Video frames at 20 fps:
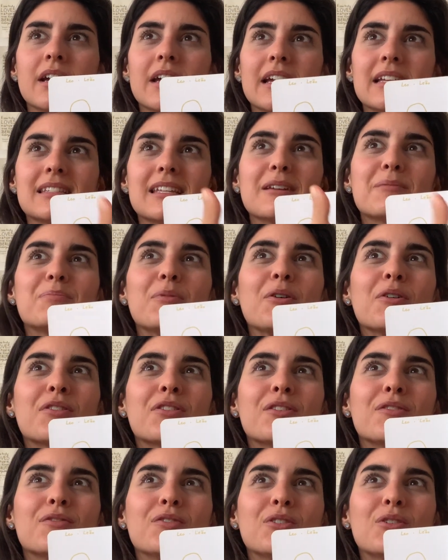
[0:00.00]
It's like both
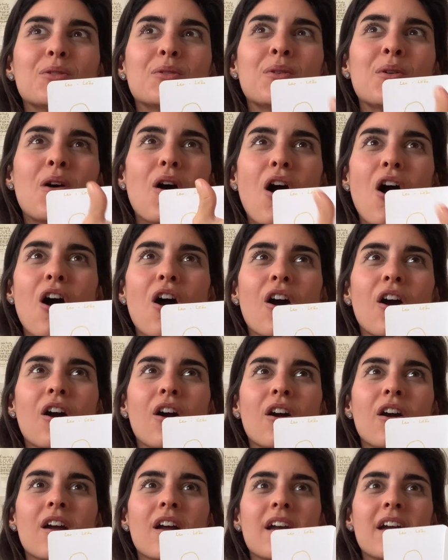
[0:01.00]
of you
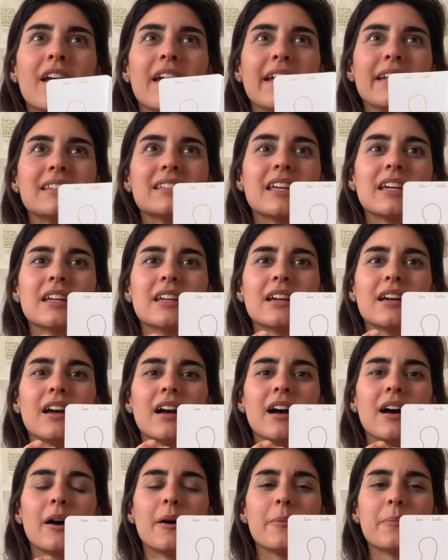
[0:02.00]
are, it's like
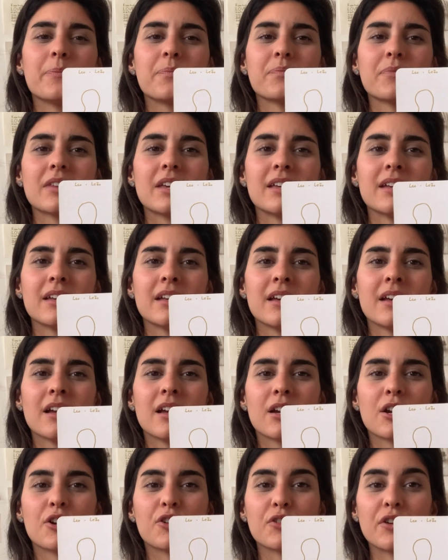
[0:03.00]

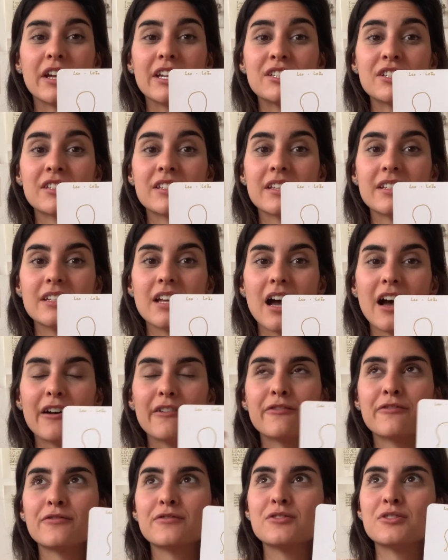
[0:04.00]
courageous
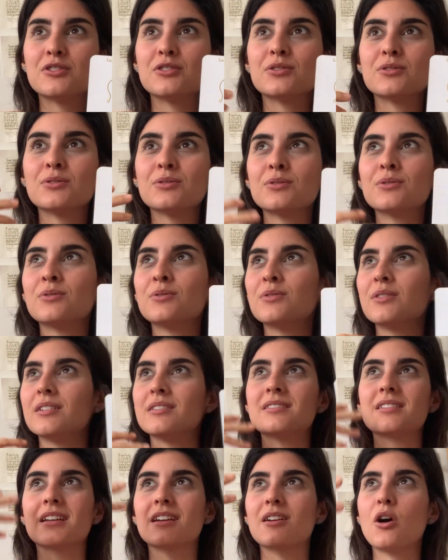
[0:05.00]
enough to,
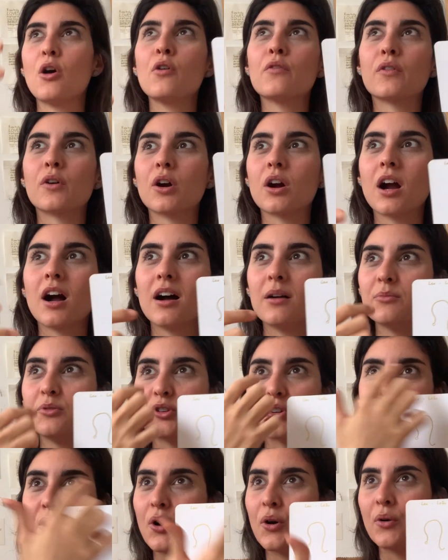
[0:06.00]
it's like overcome
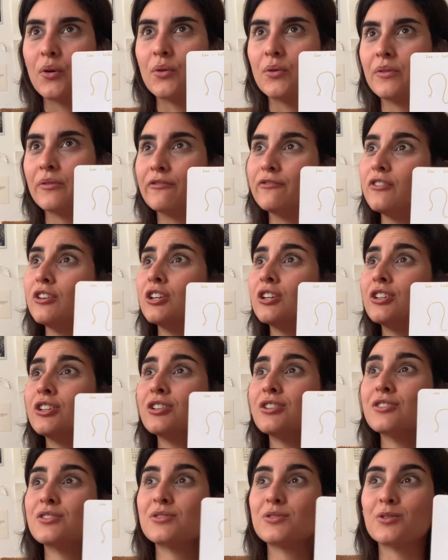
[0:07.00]
your own
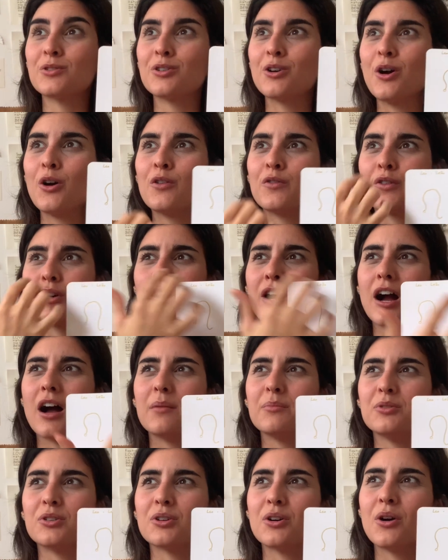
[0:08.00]
fears or
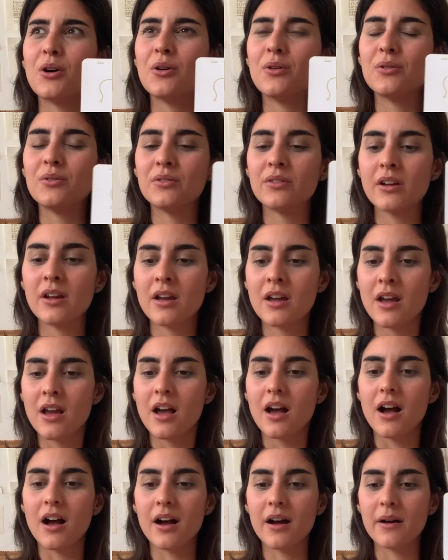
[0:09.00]
overcome your
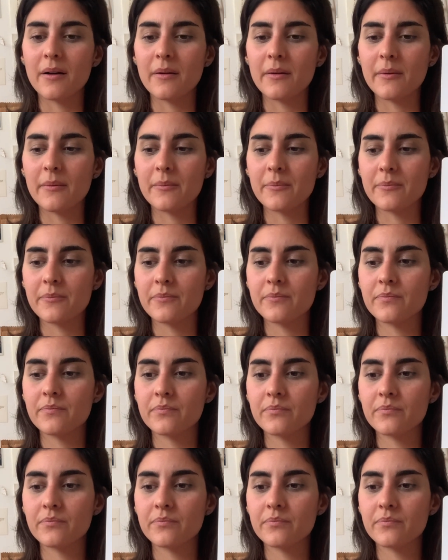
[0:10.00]
own